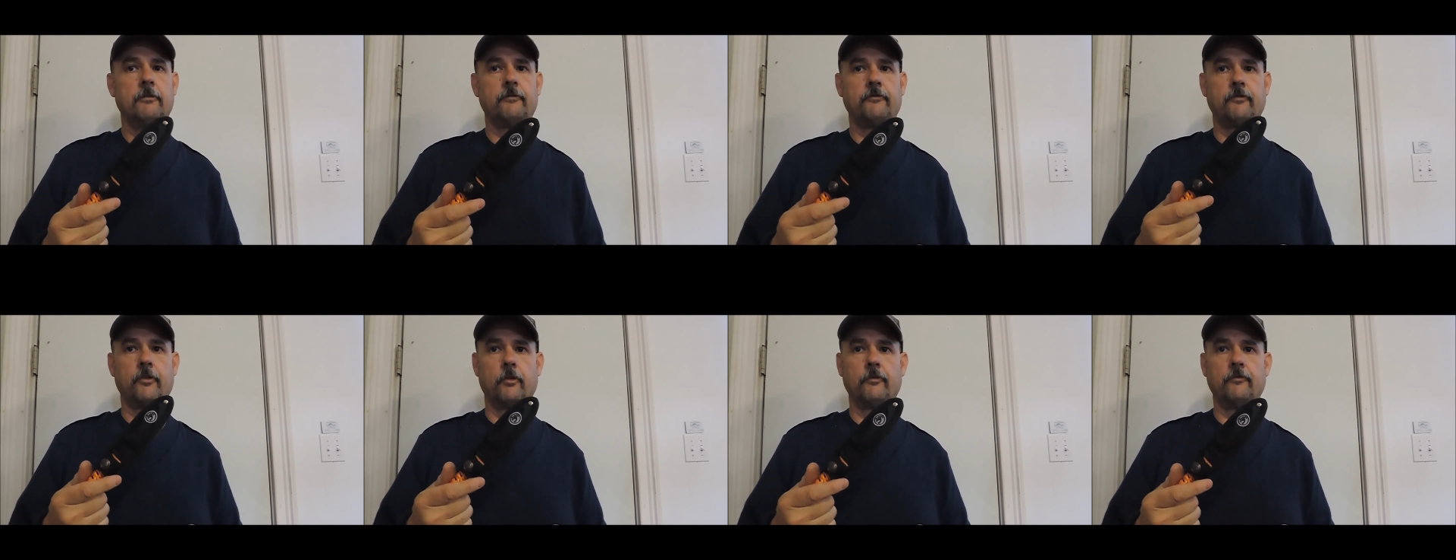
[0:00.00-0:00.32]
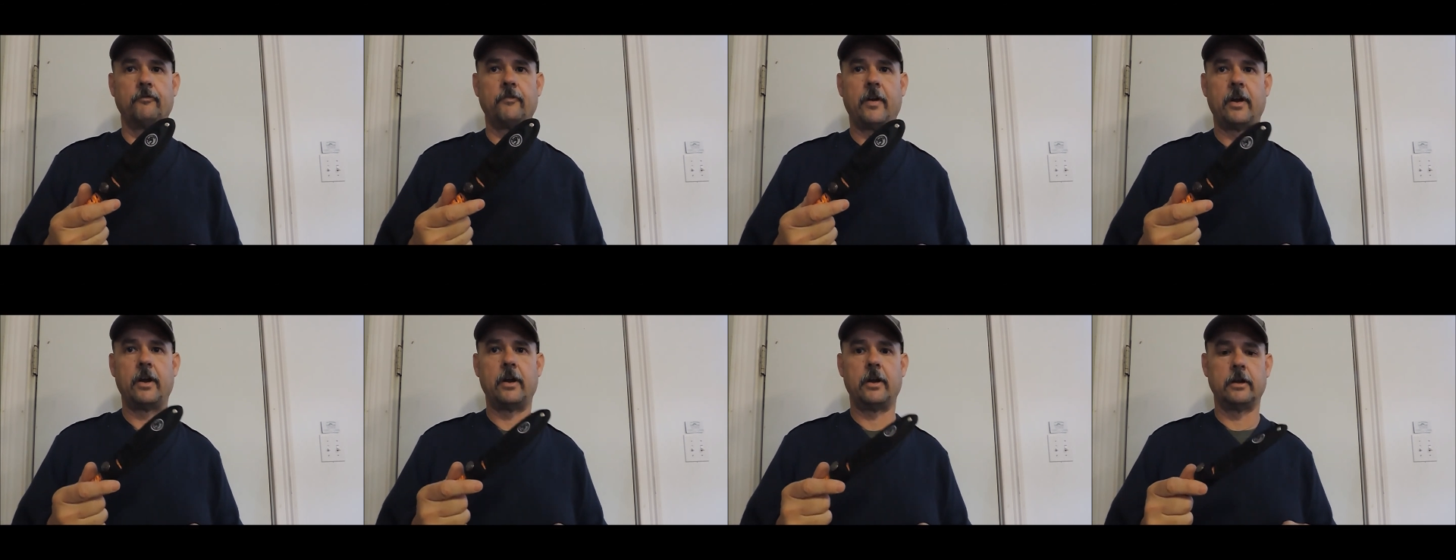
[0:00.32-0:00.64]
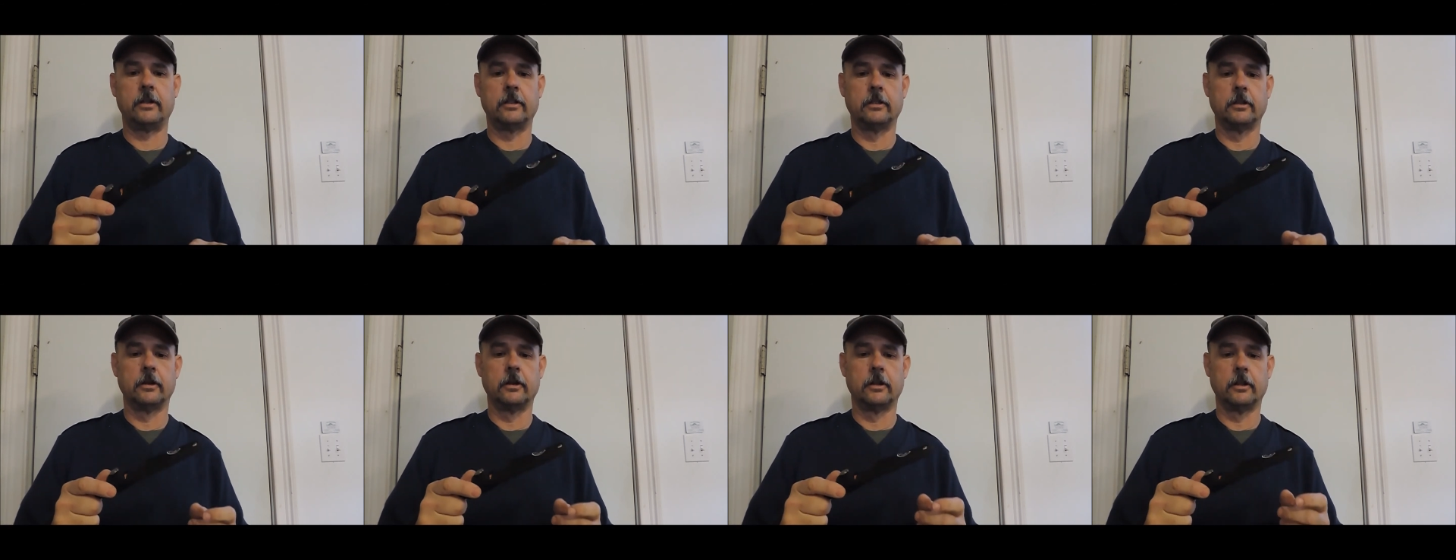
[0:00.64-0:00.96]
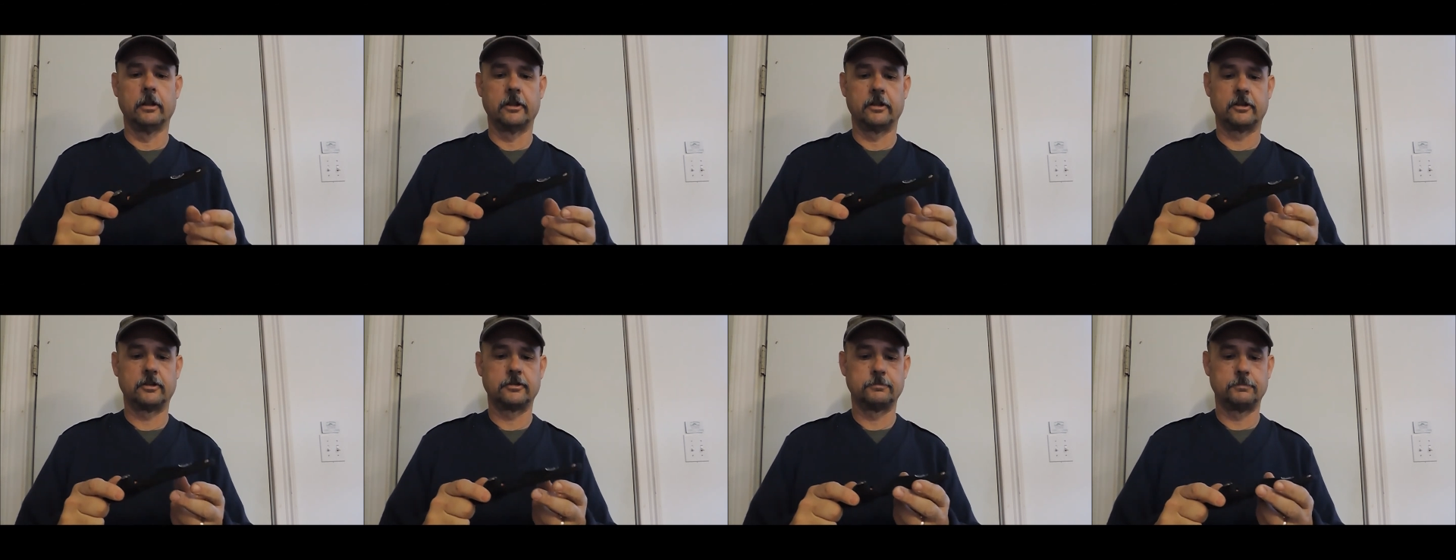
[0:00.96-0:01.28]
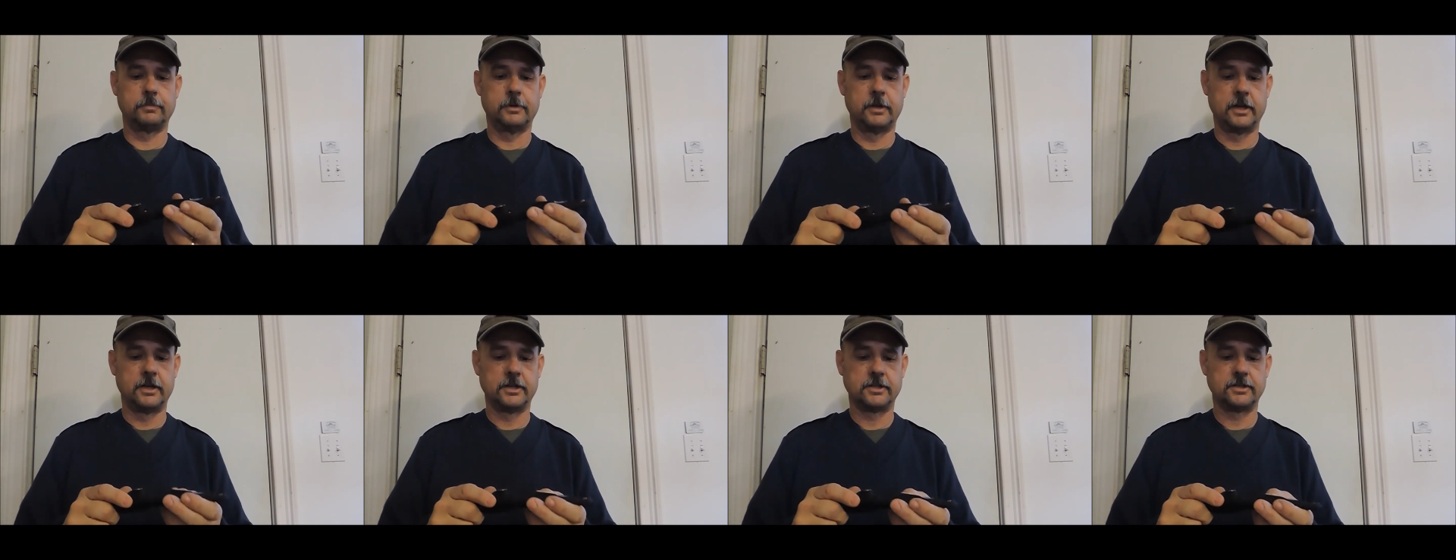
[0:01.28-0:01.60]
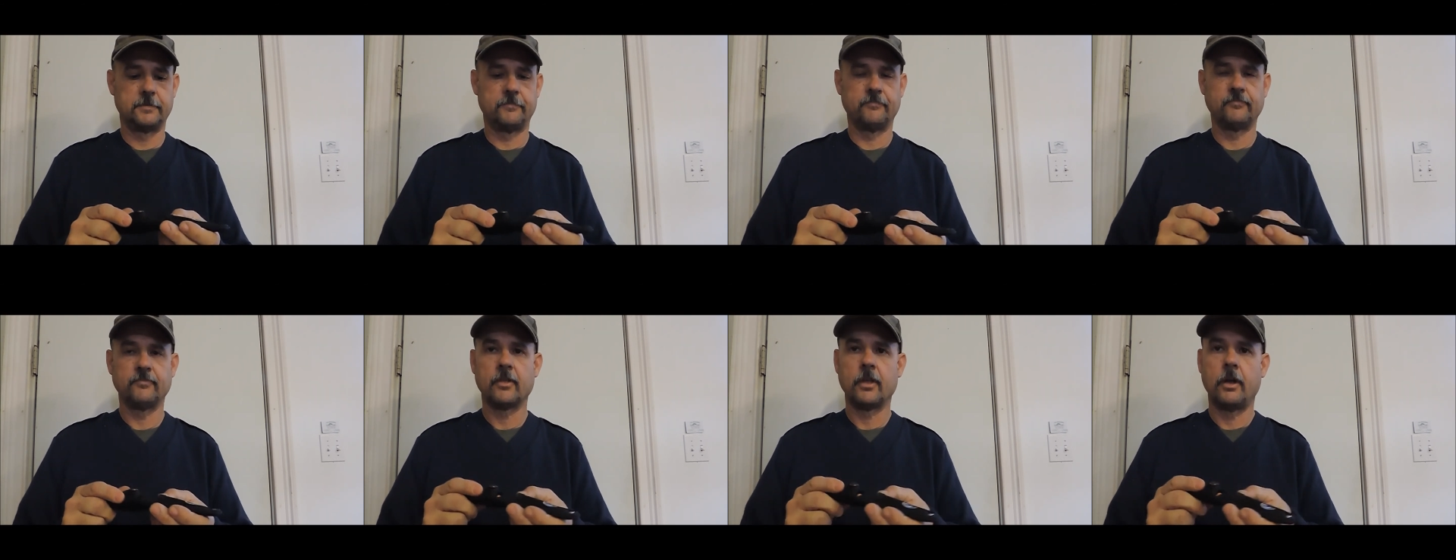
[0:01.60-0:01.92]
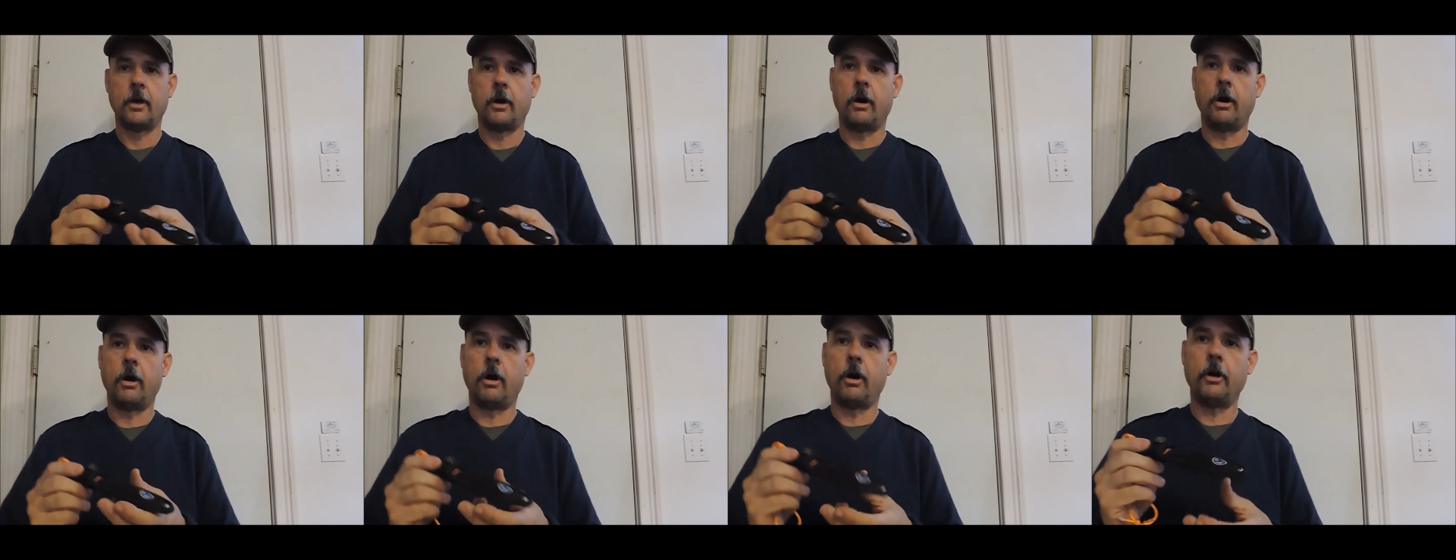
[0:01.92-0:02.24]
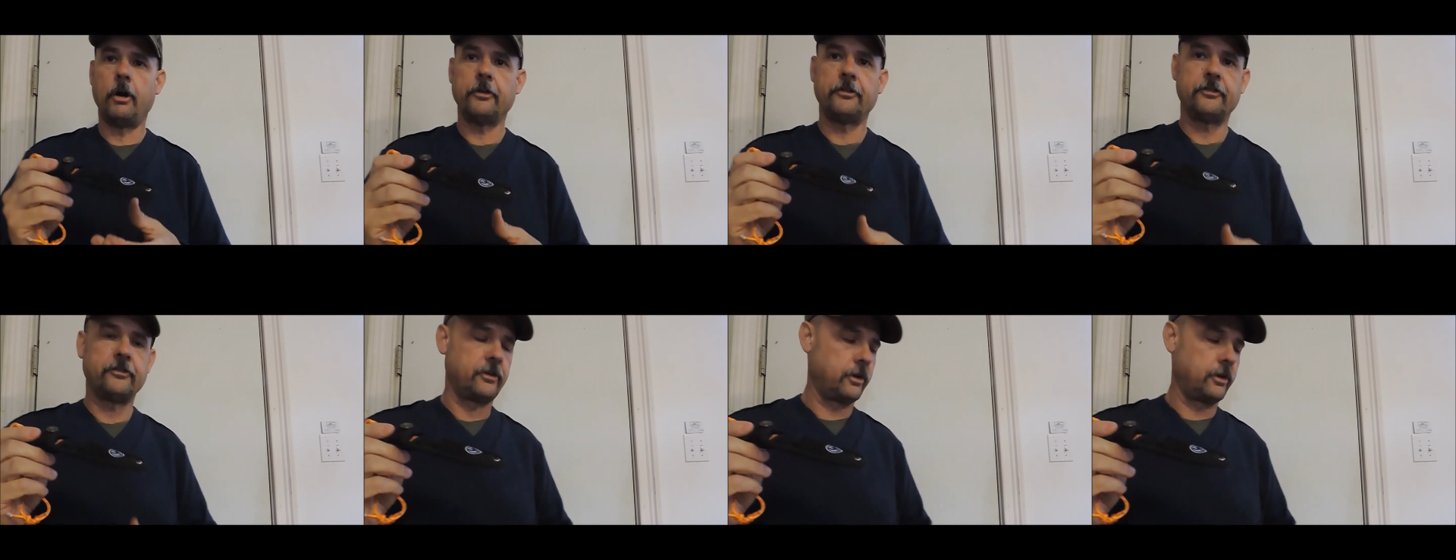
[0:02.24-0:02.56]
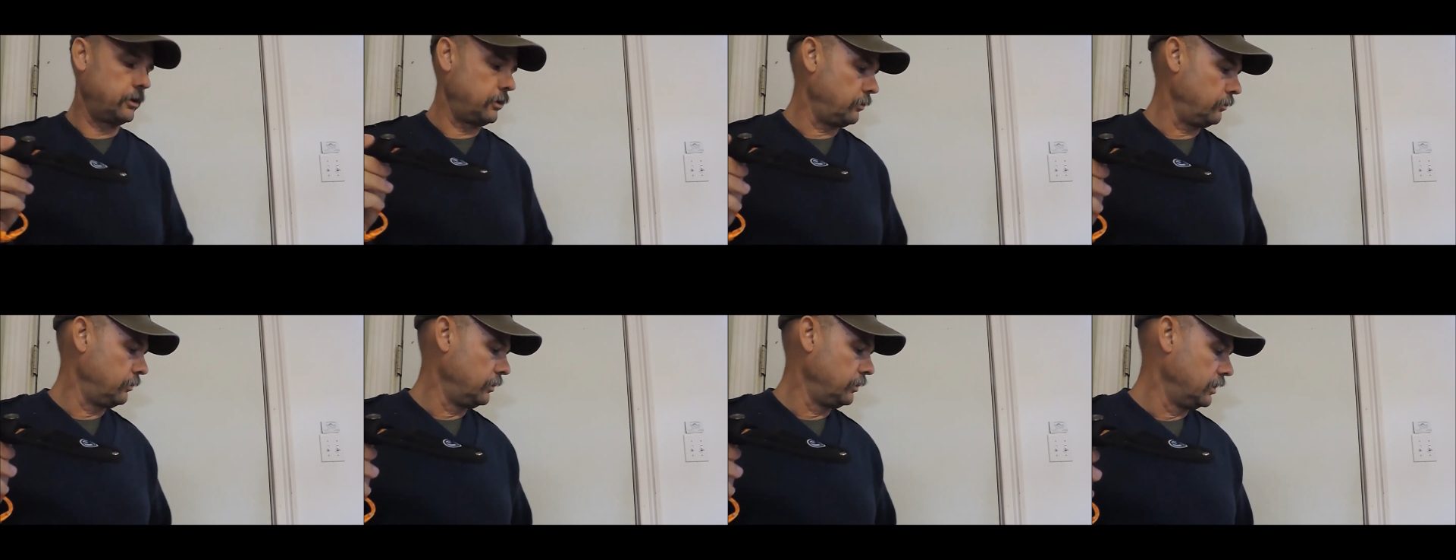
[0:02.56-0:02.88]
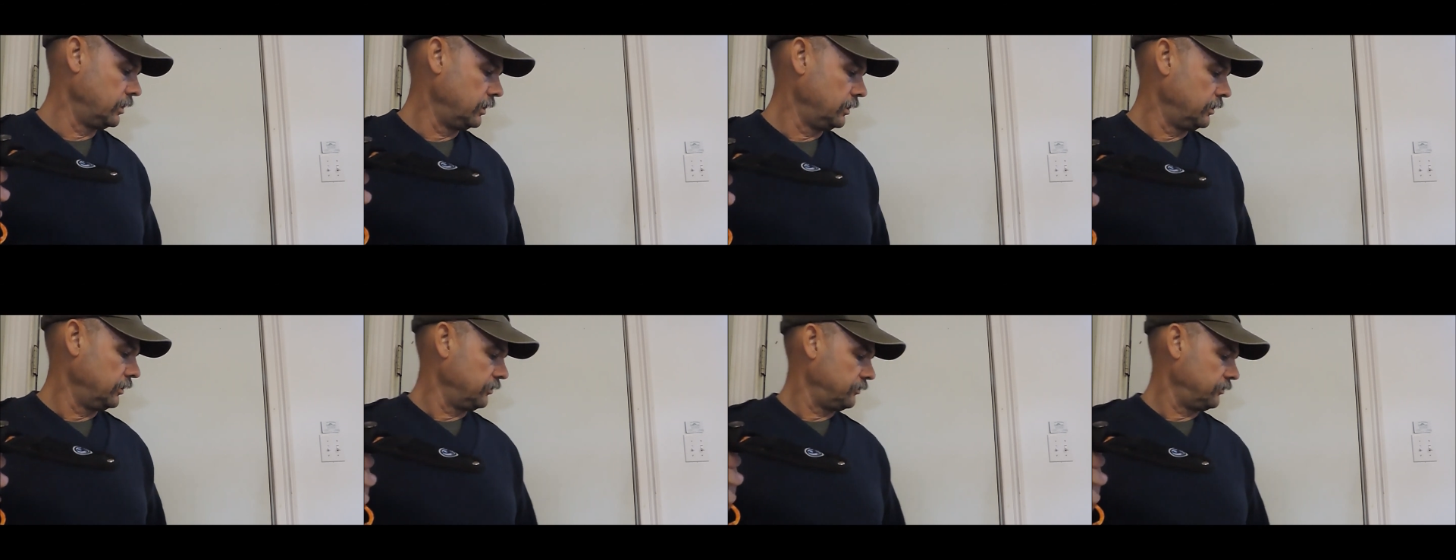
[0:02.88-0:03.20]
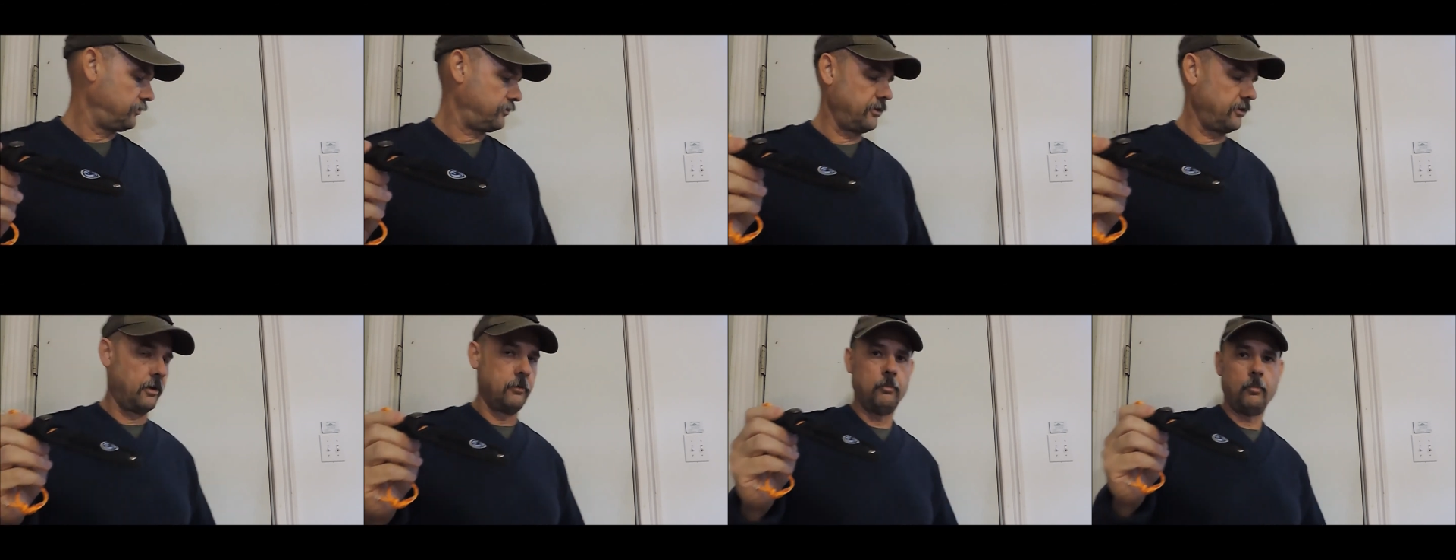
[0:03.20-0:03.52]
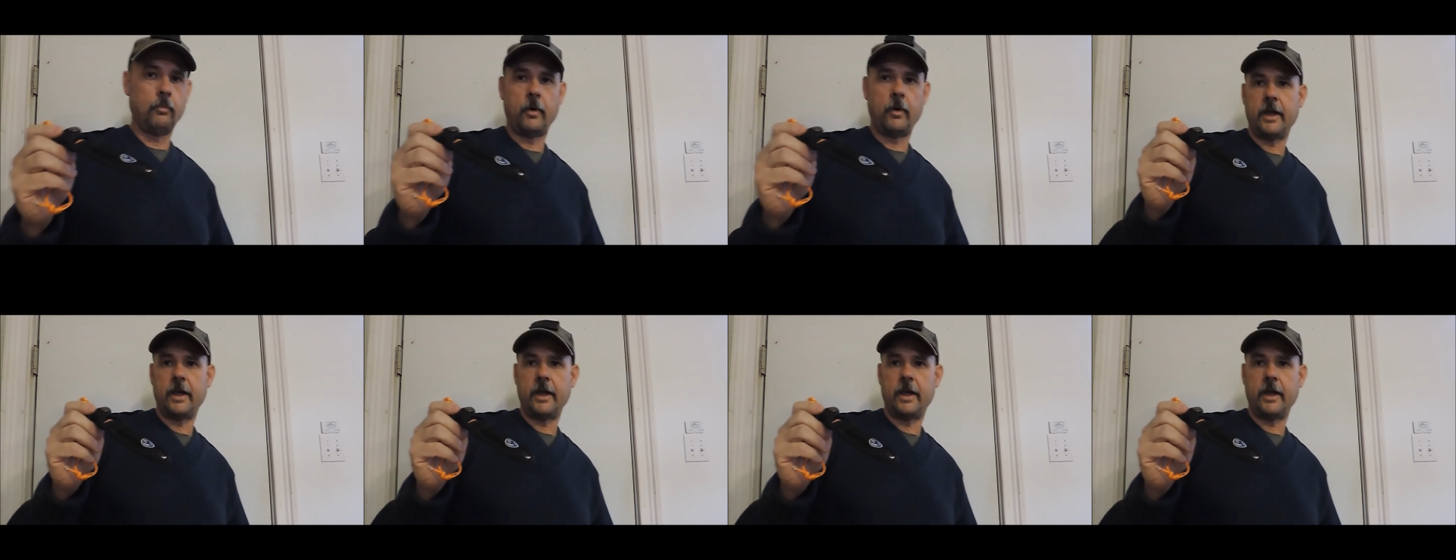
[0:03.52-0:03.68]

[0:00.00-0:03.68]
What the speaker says: for very little expense. Also, some